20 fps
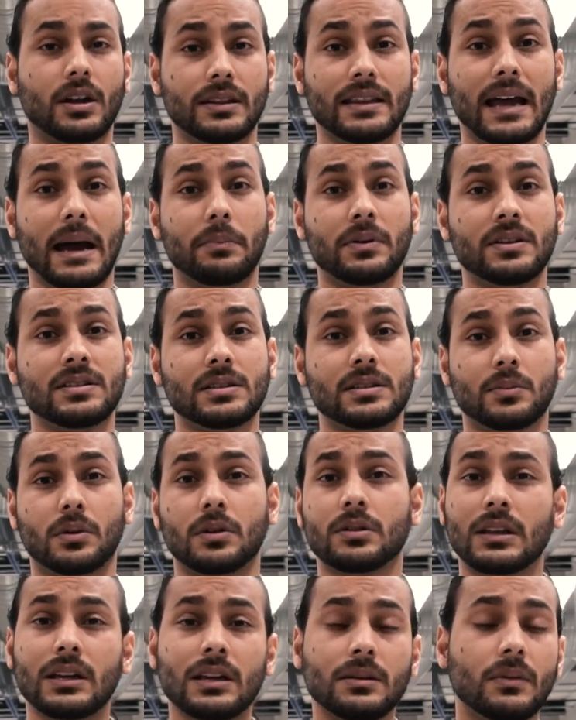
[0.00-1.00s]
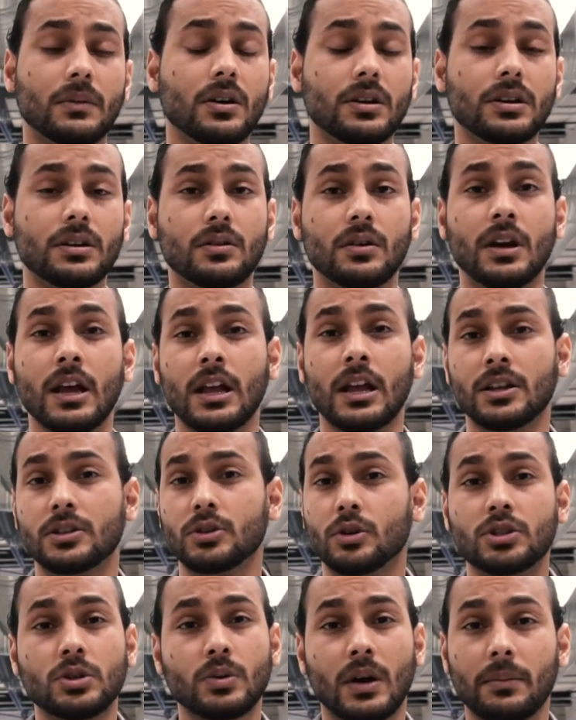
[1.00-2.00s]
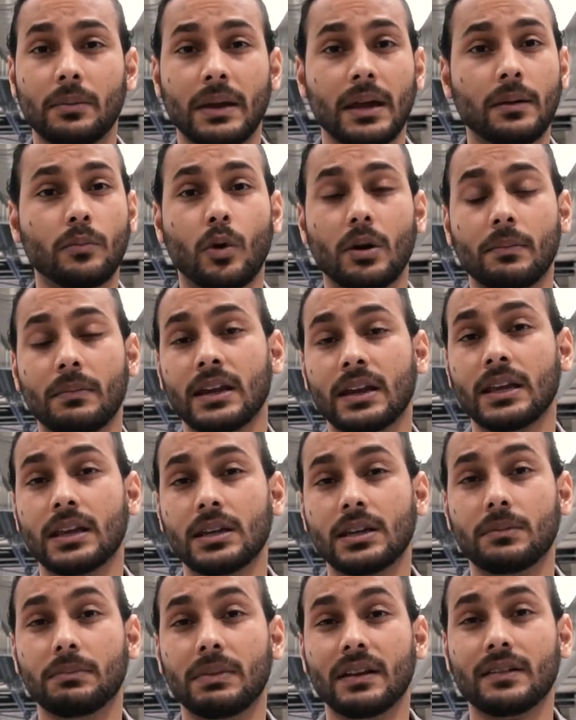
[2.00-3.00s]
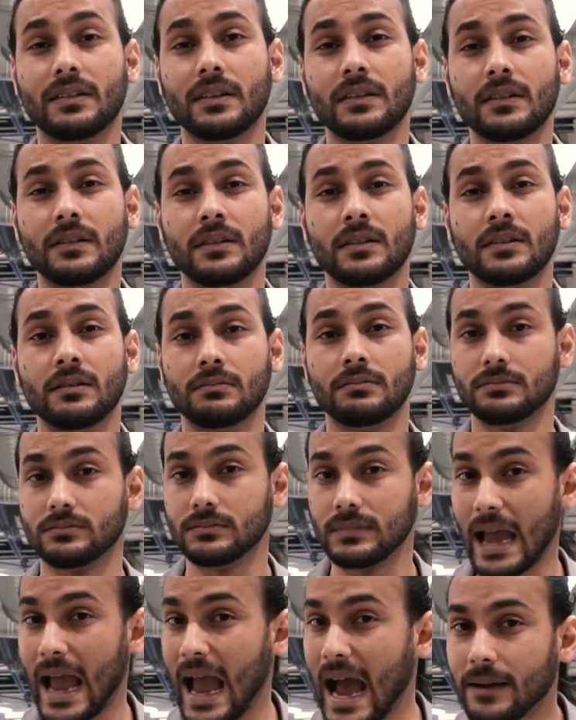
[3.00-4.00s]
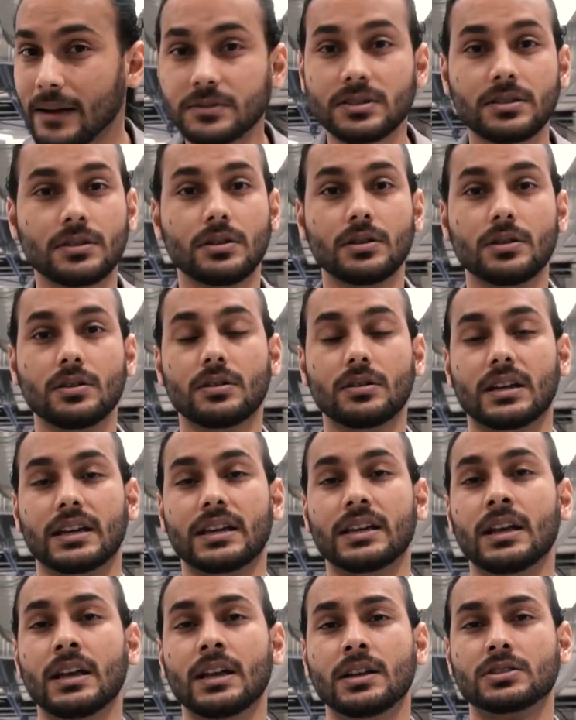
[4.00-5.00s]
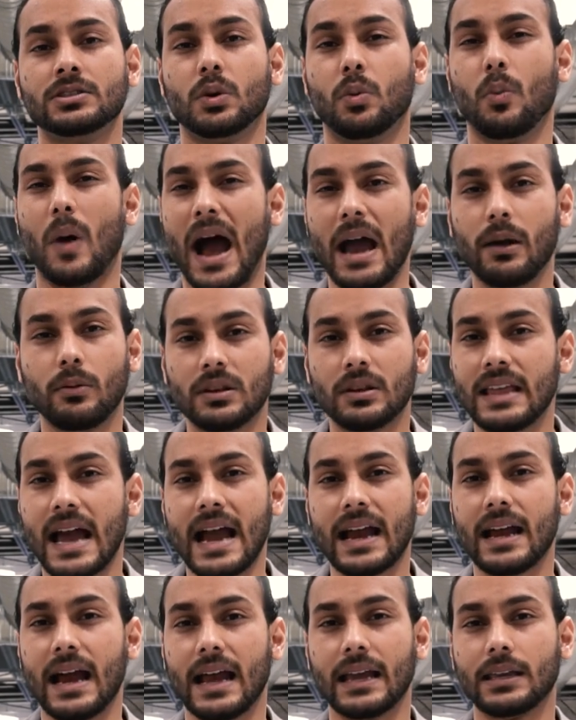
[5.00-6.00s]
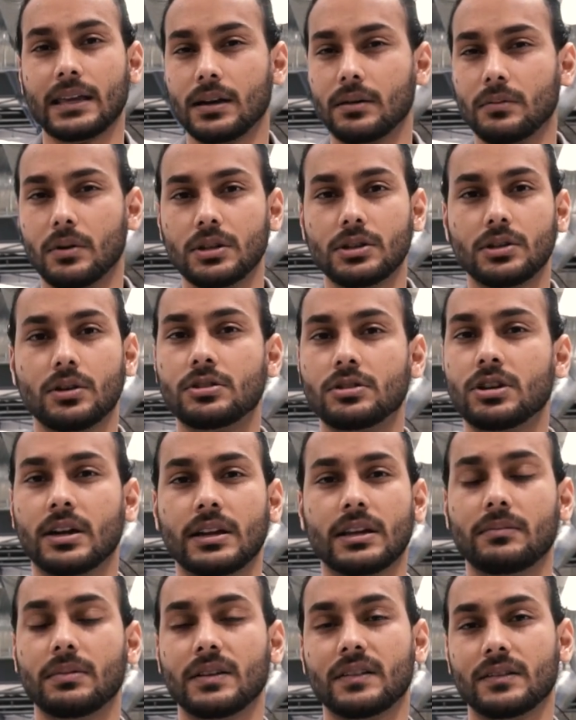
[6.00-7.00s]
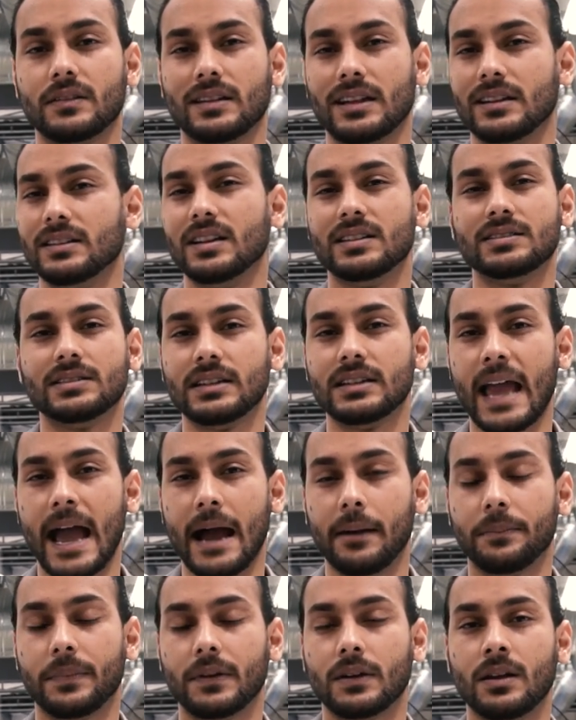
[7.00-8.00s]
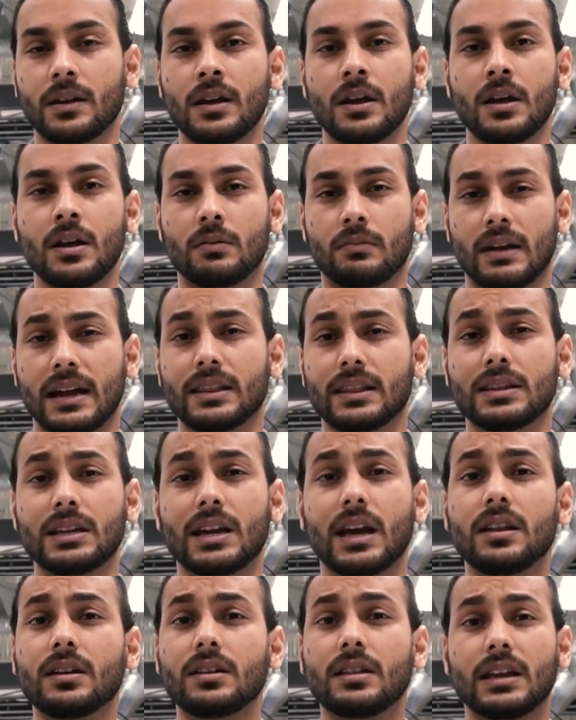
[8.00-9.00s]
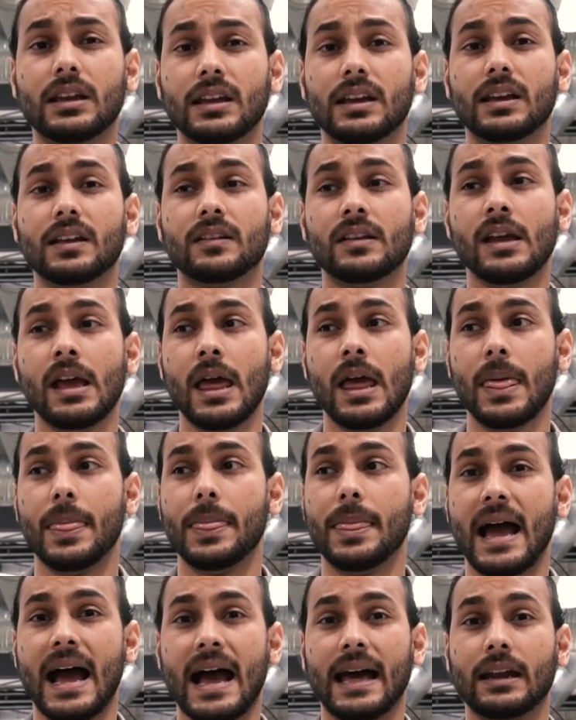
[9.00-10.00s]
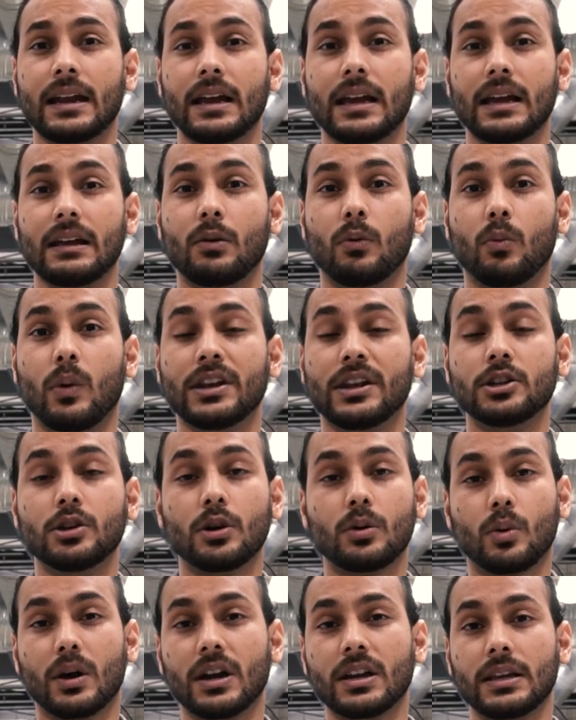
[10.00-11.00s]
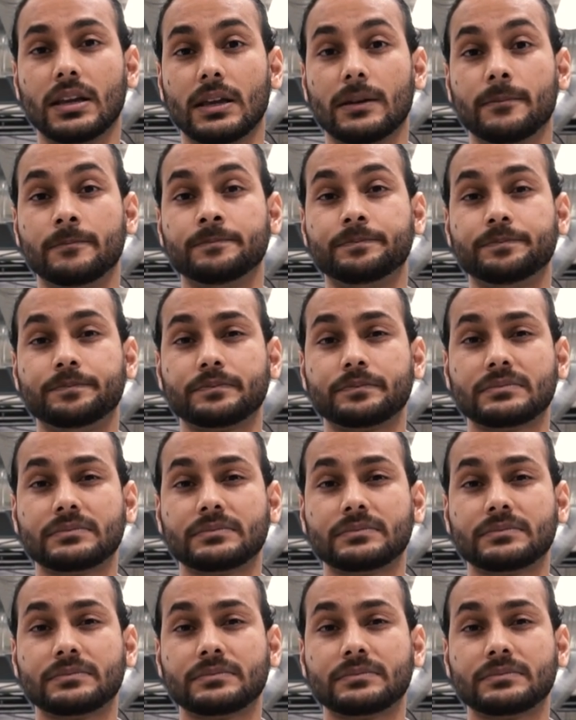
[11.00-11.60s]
on that principle. Think about you. Don't you want to make more money in your business? Absolutely. So why would that guy care about your trucking business? That doesn't happen, right? The other thing is that when you're working